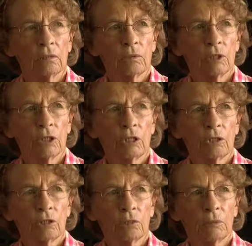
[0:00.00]
were
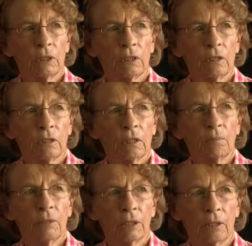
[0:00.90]
sealed to me,
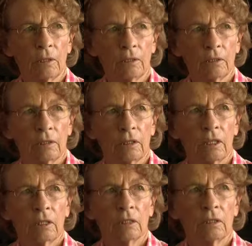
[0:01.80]
and Bill,
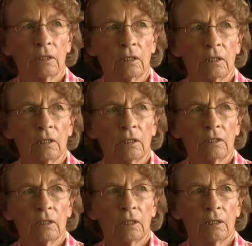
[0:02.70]
and then,
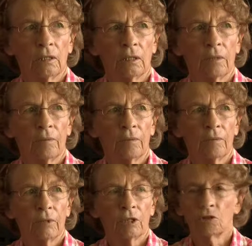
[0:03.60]
then, uh,
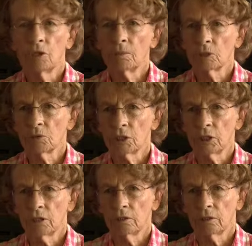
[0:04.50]
then the triplets were
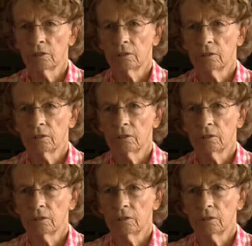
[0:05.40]
sealed.